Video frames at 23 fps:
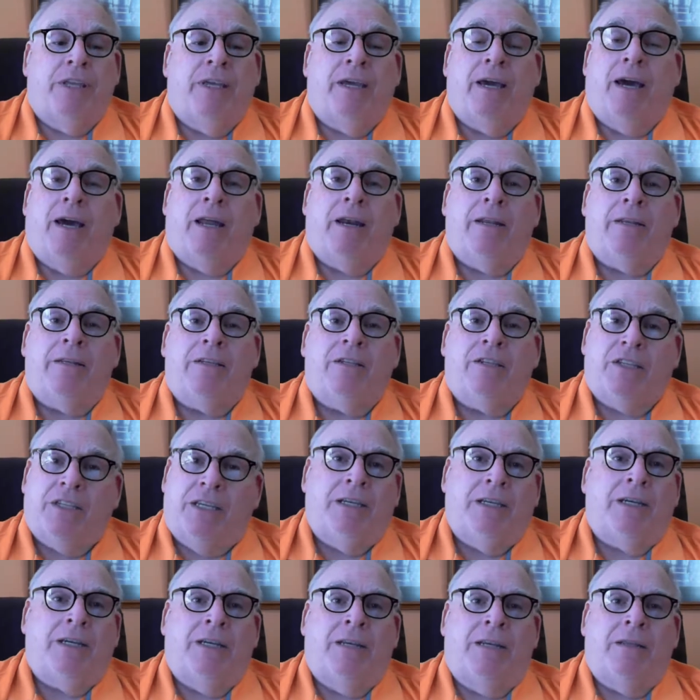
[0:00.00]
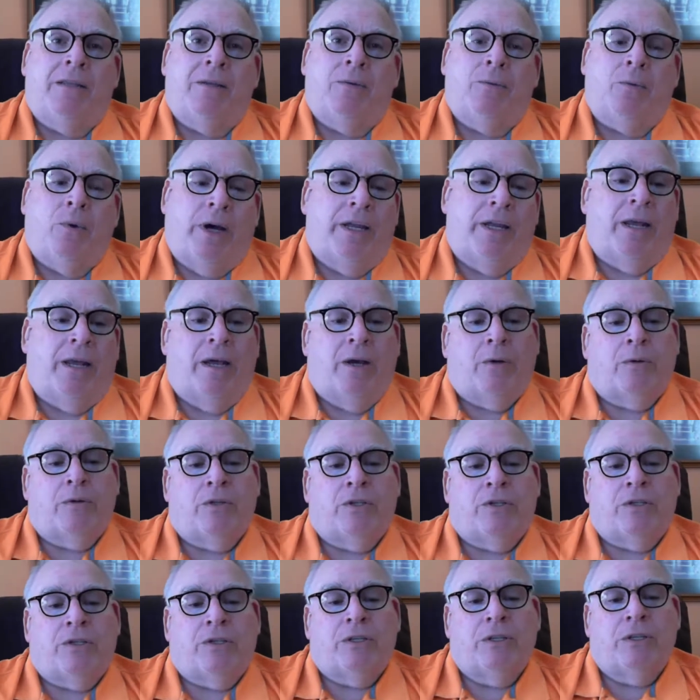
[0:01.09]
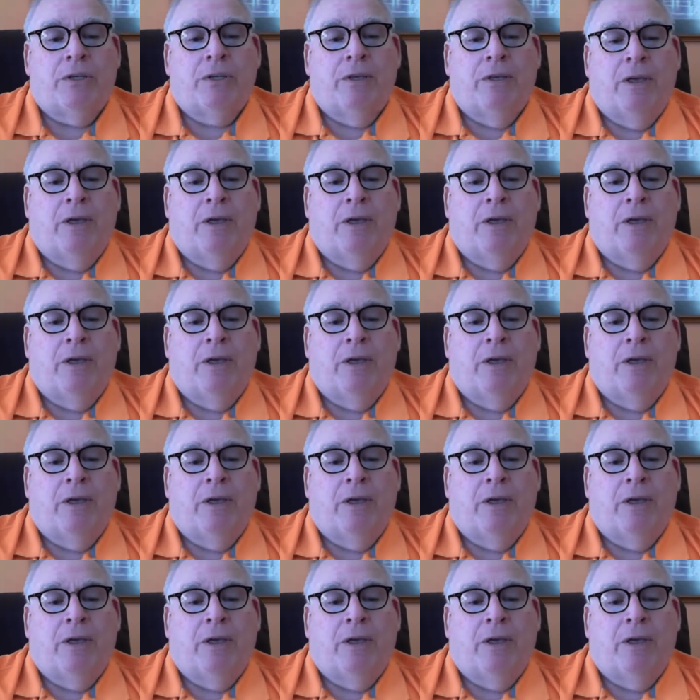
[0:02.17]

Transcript: got it seated in the White House,